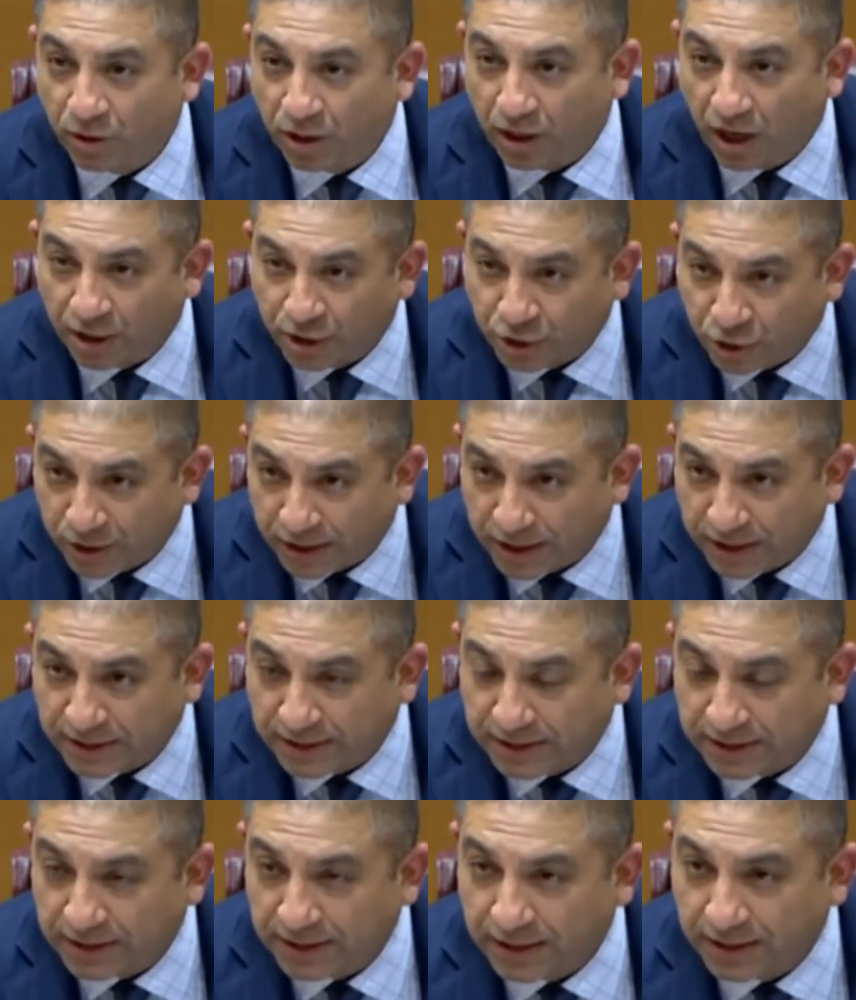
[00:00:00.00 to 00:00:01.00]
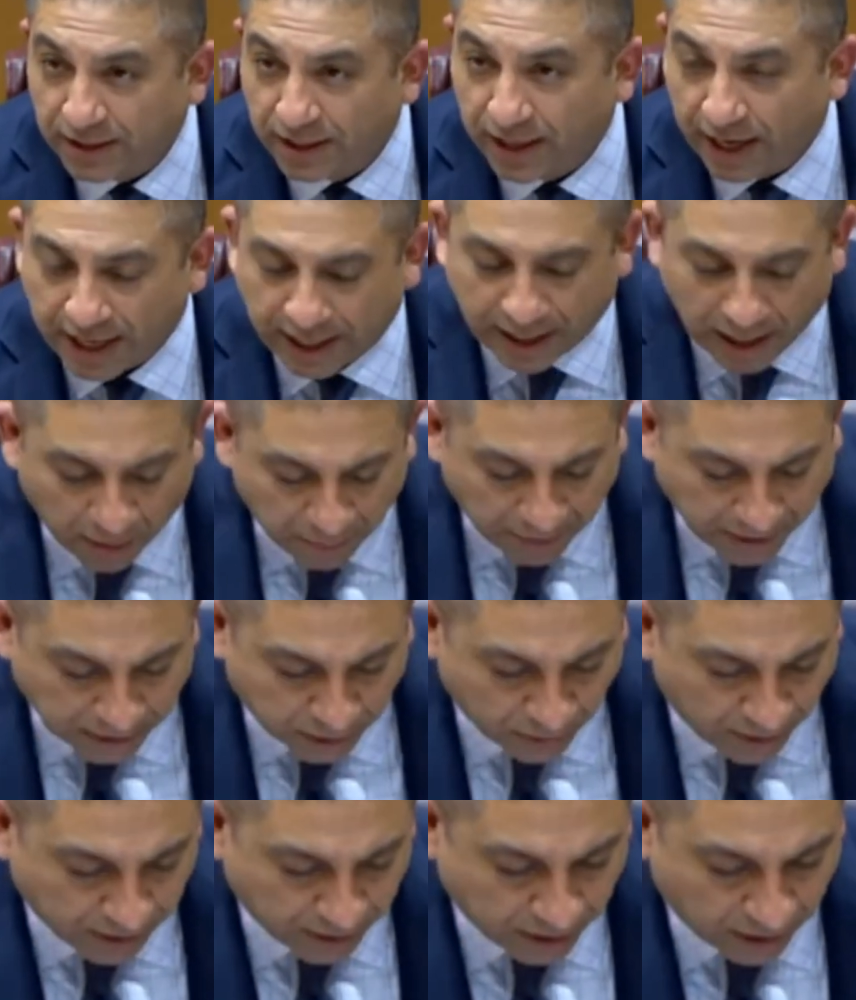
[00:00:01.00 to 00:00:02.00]
countries and companies
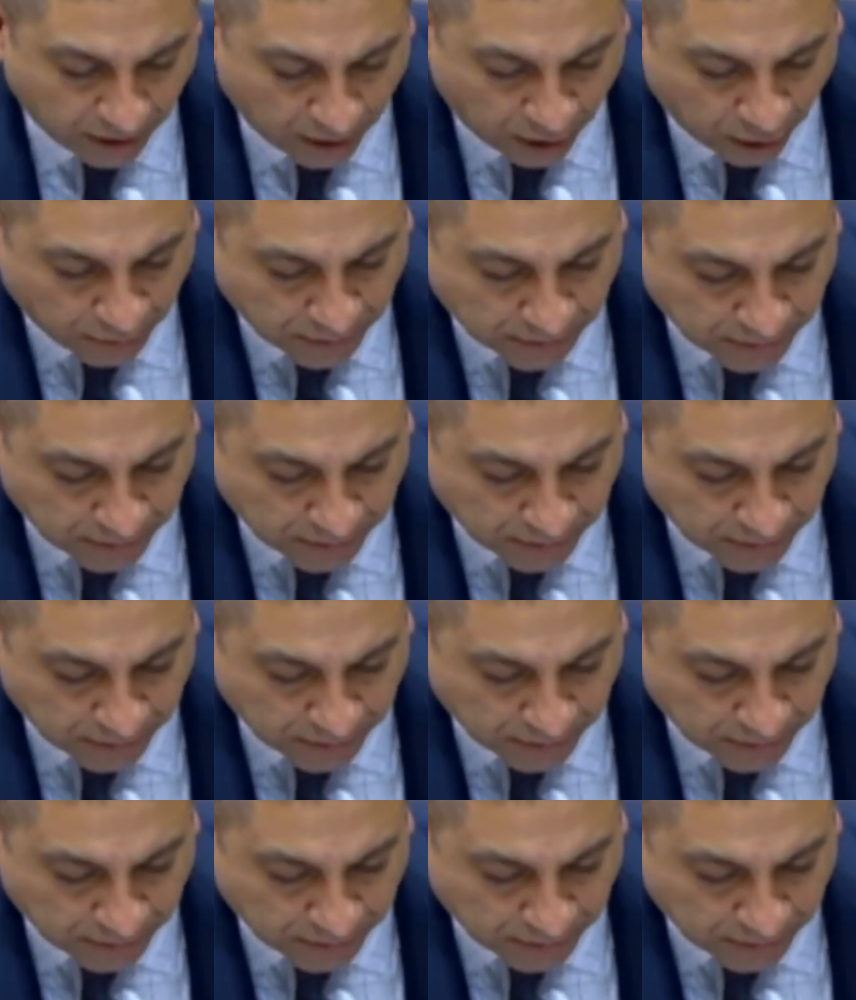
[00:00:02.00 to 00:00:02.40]
around the globe.